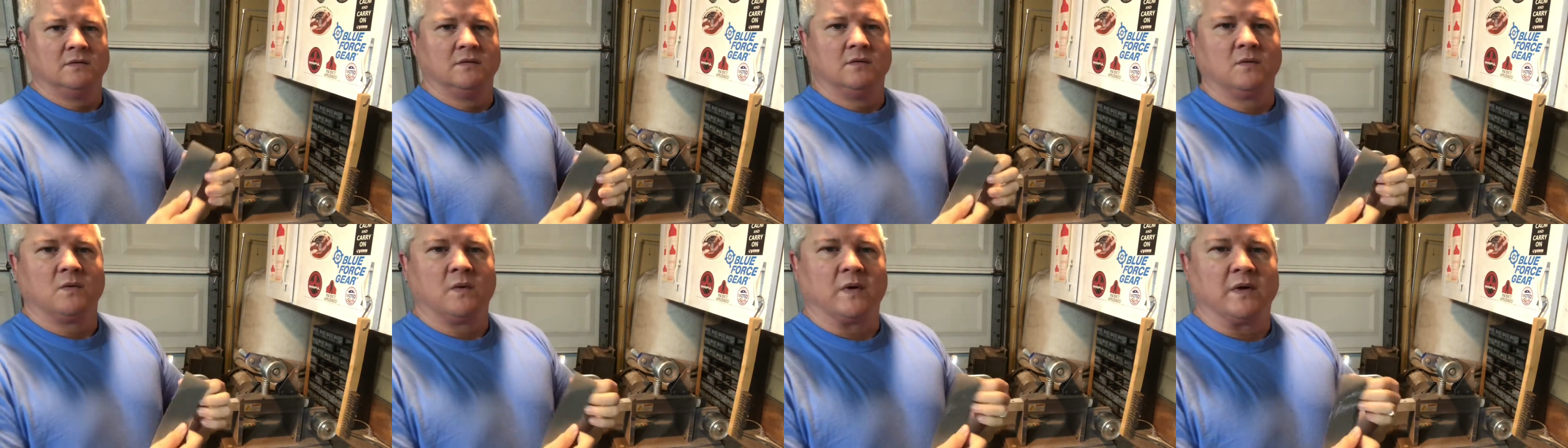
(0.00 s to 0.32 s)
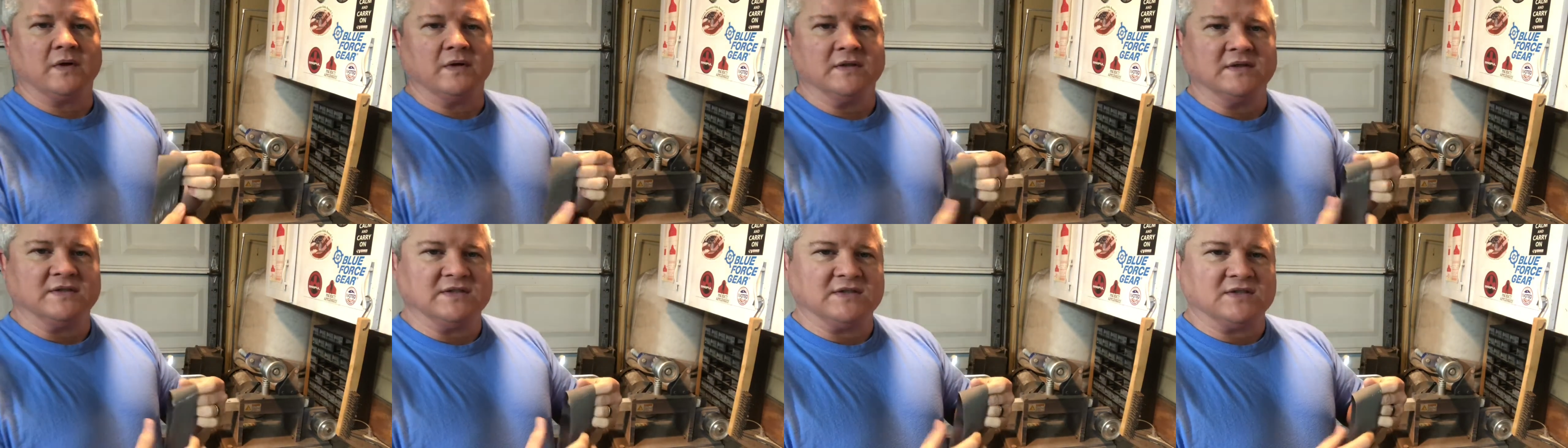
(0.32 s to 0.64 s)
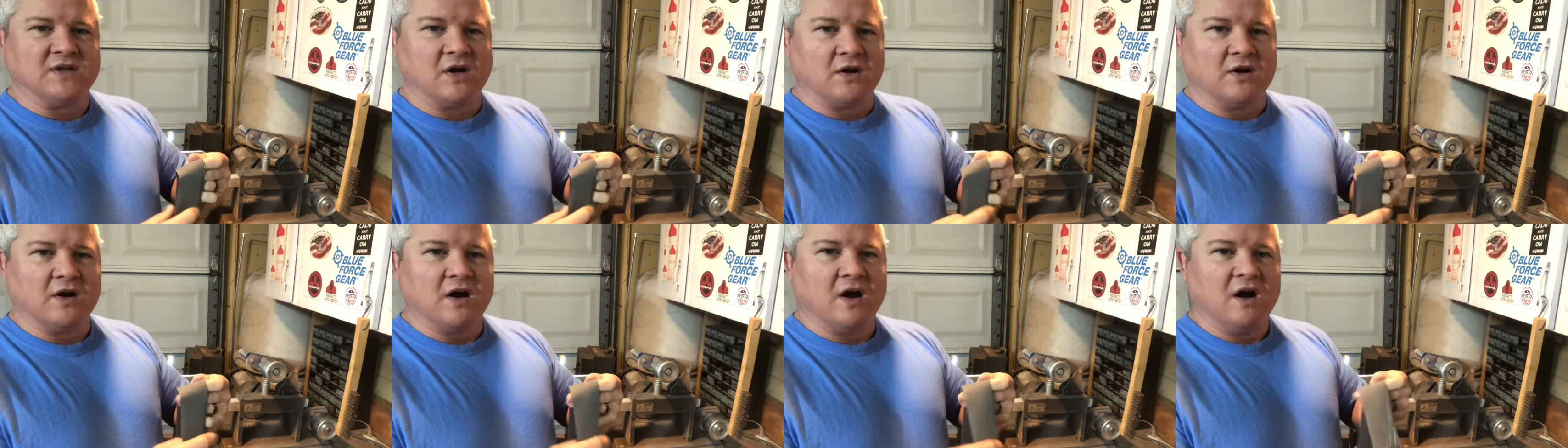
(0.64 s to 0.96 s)
We're going to
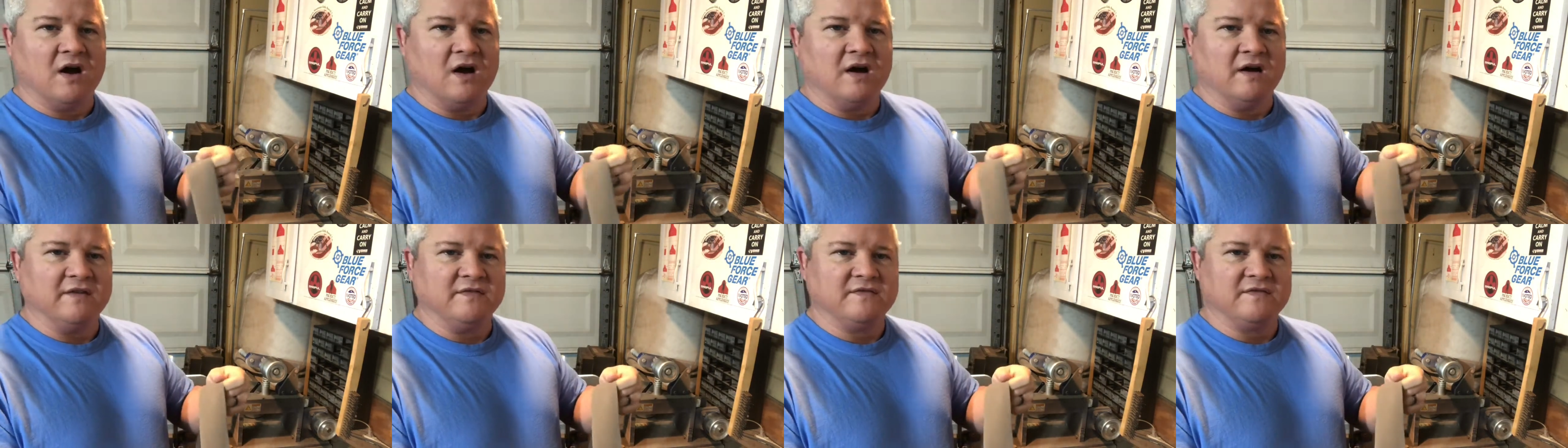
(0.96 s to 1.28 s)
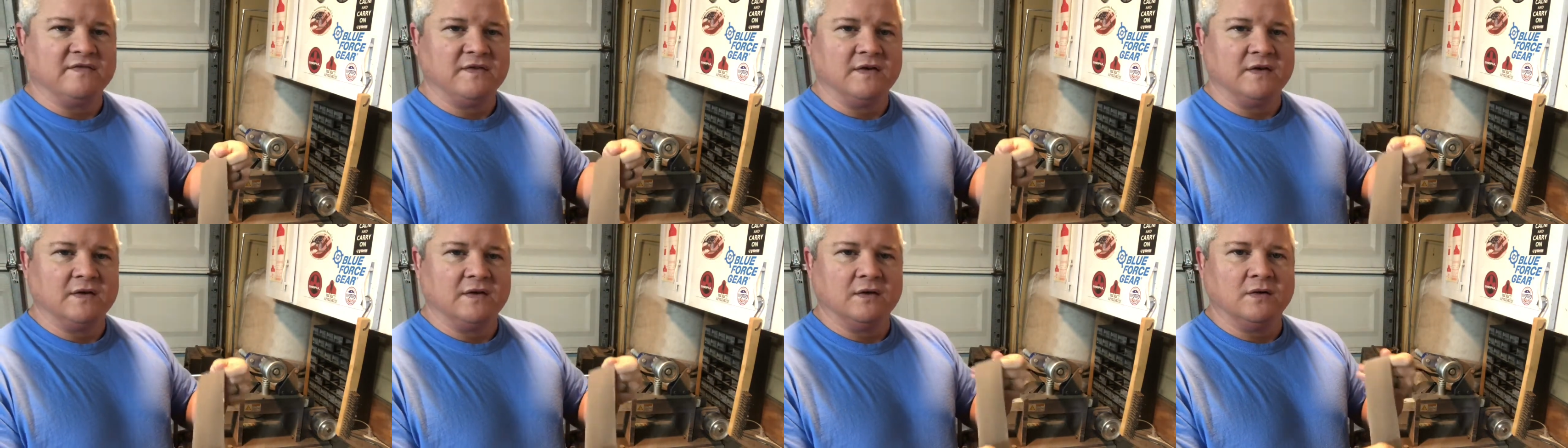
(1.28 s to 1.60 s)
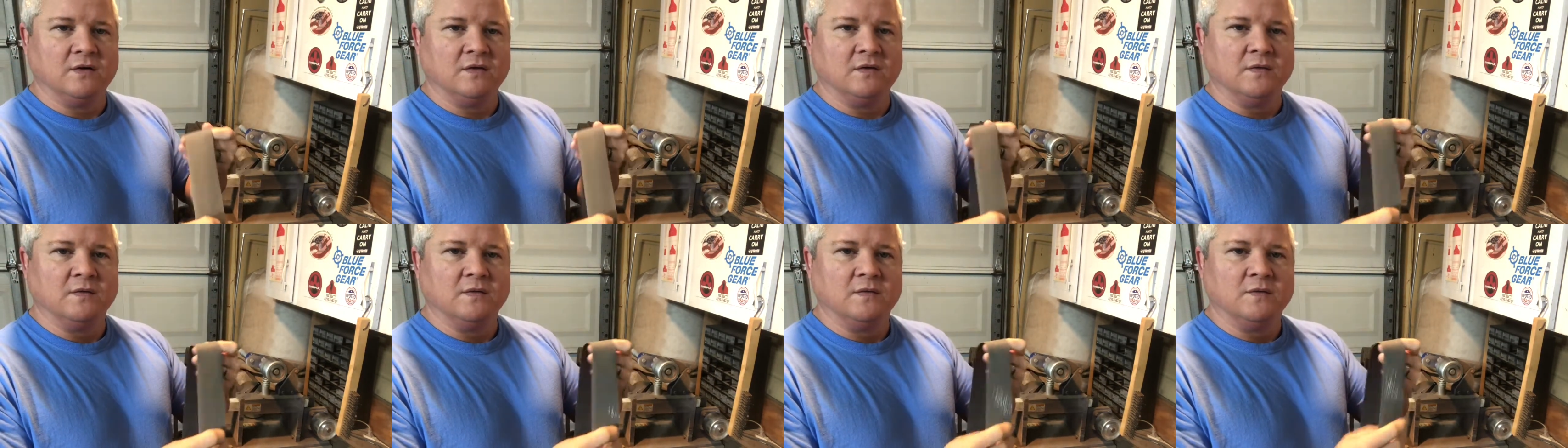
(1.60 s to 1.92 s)
start off
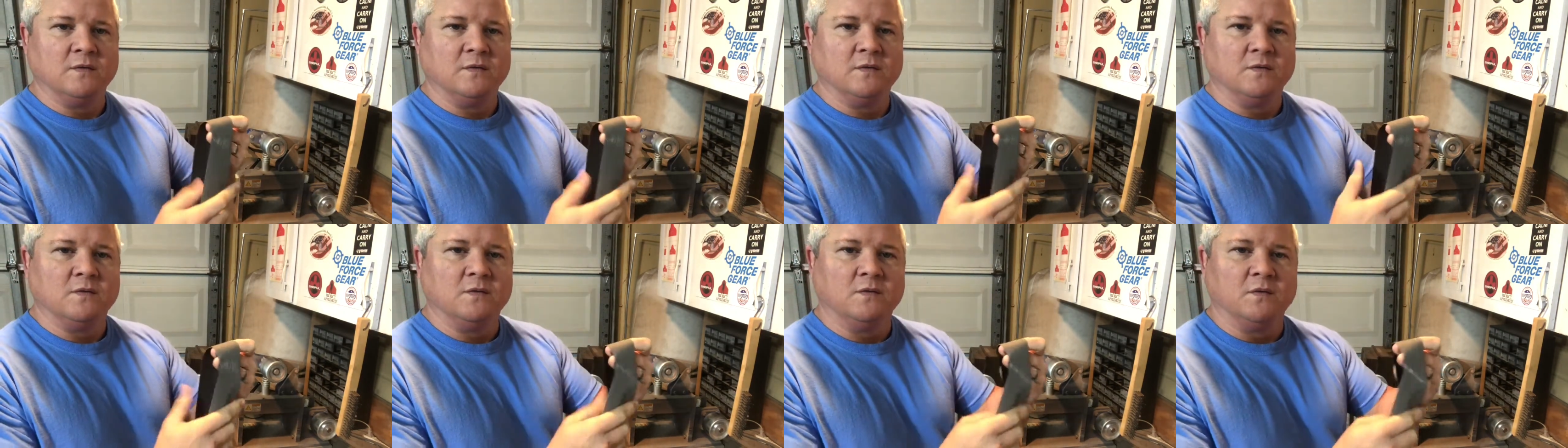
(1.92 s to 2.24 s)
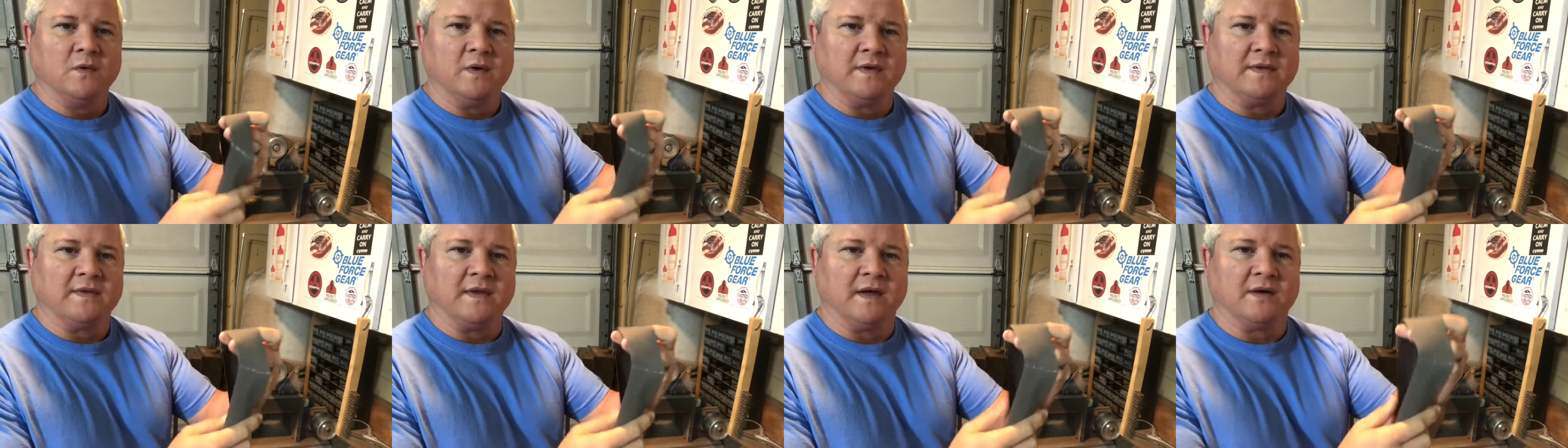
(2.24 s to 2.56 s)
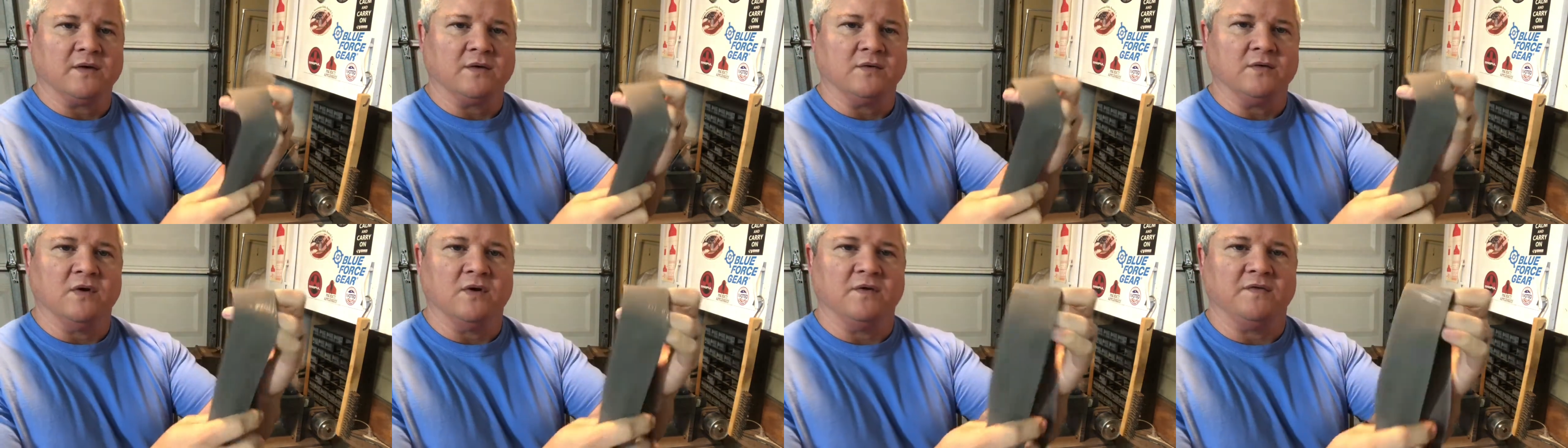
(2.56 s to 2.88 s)
with, I
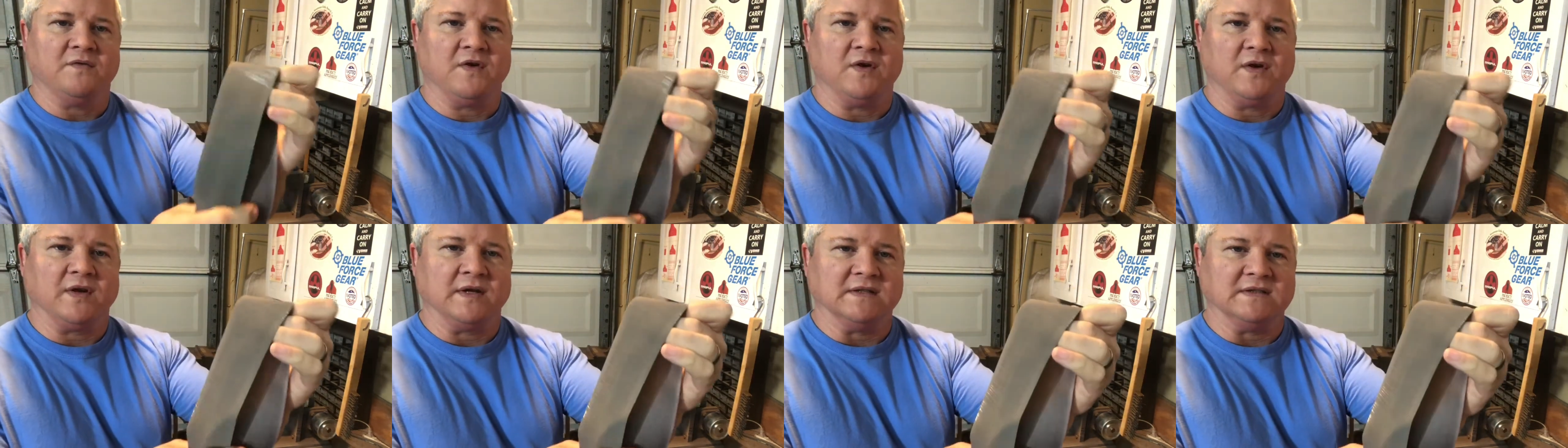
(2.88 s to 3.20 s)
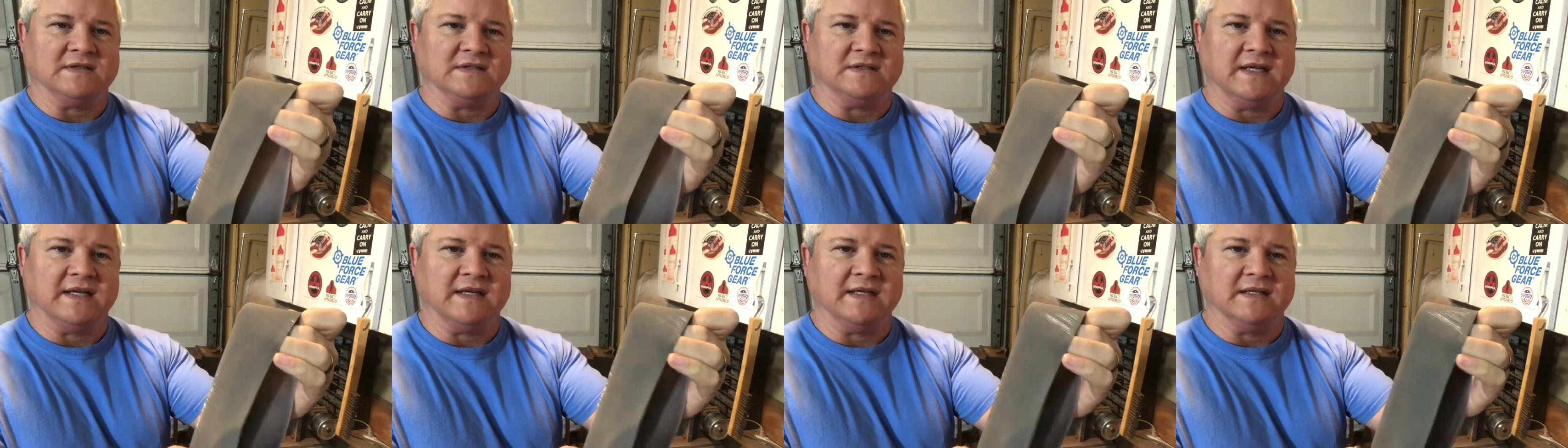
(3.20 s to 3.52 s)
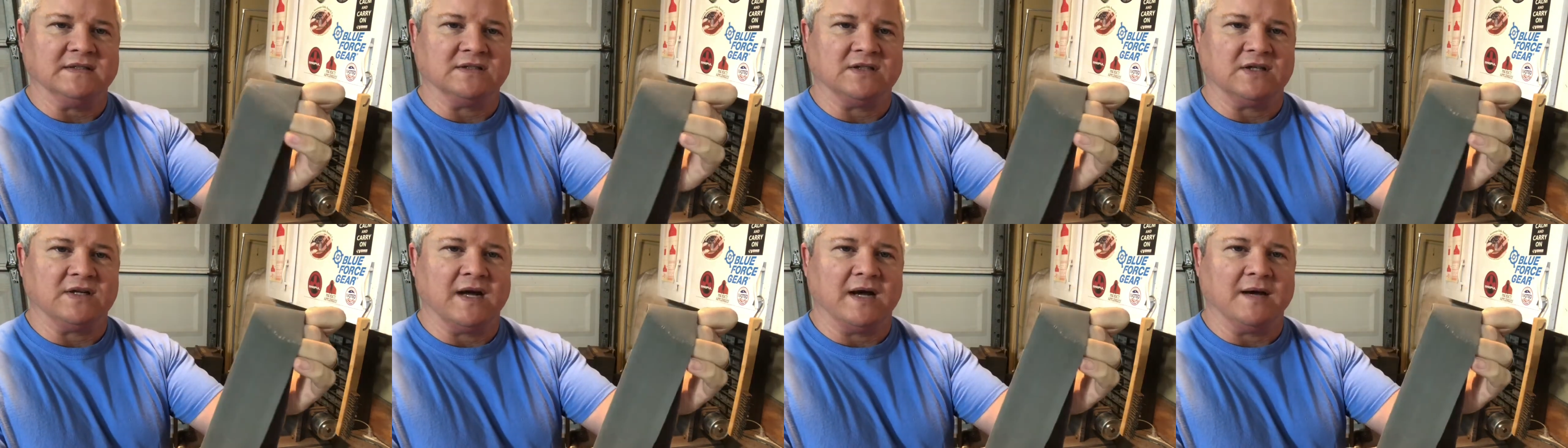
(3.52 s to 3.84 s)
don't know if you can see
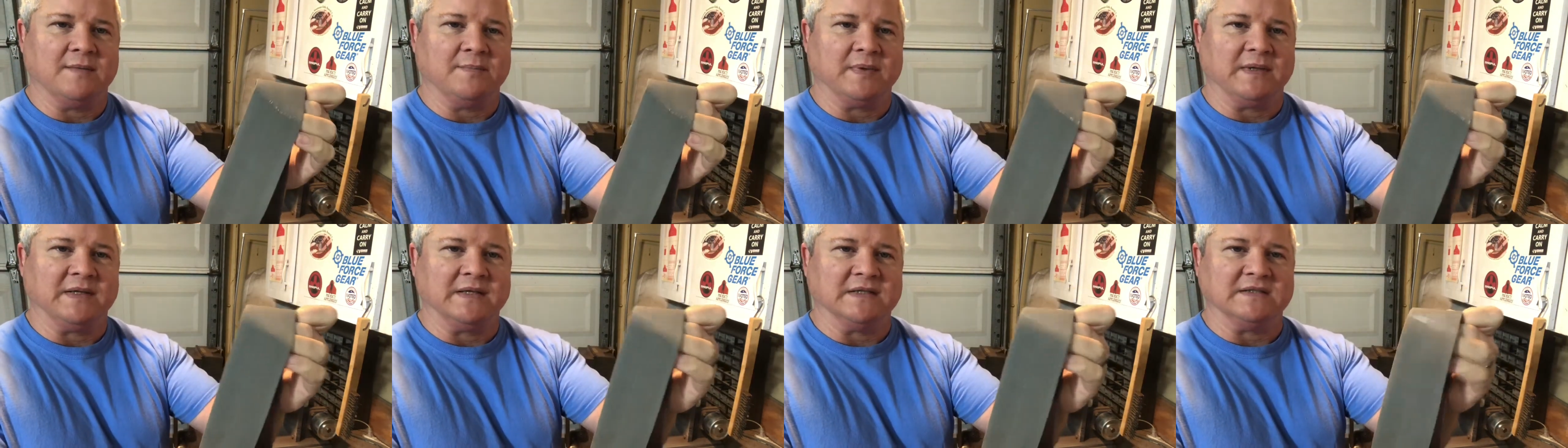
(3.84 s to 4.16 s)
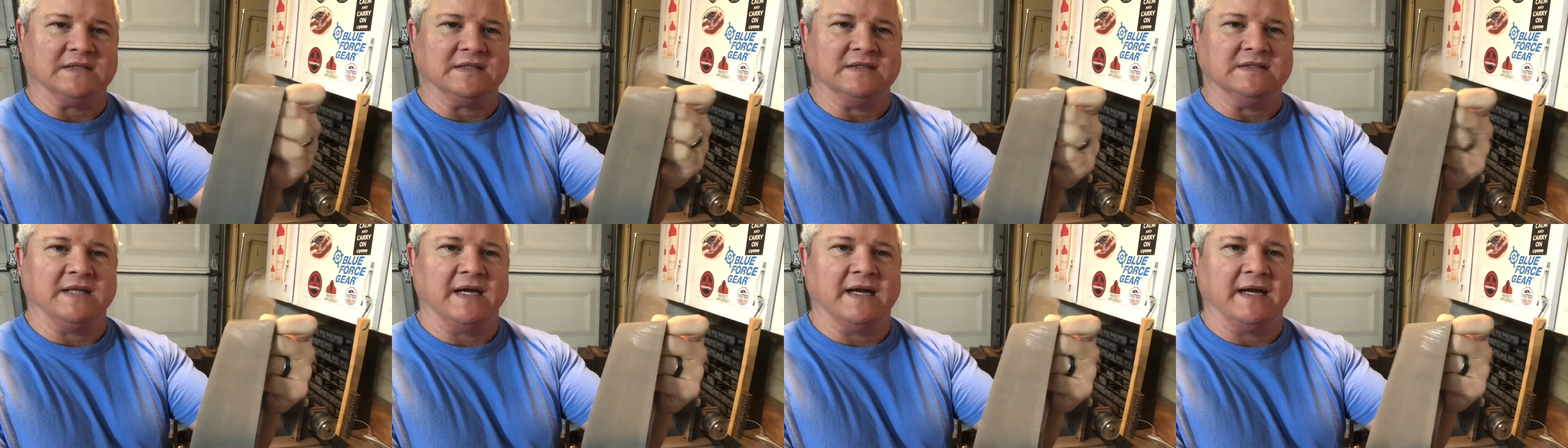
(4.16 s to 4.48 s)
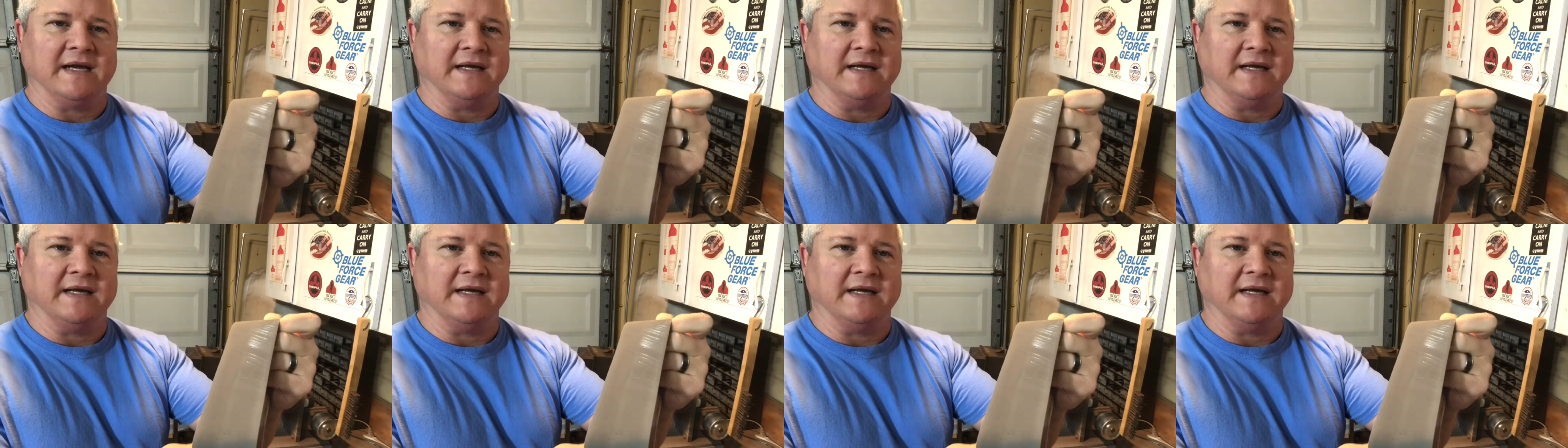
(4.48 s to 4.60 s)
this or not, but this is